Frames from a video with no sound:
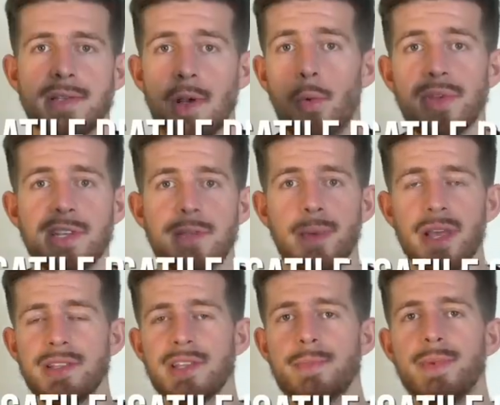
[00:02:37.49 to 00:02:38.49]
So what this
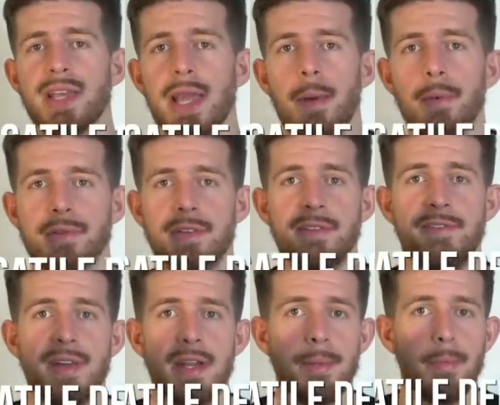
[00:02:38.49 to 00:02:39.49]
means is being able to
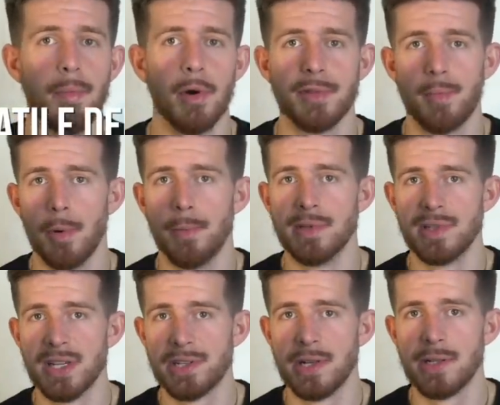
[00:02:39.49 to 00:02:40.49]
defend multiple
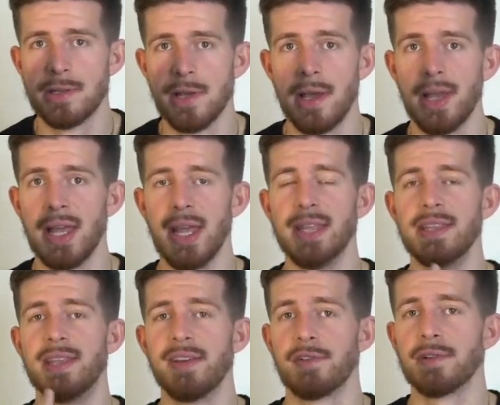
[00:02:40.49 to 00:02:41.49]
positions, and
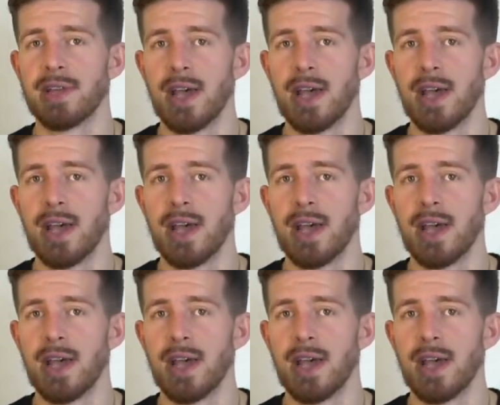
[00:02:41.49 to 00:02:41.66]
different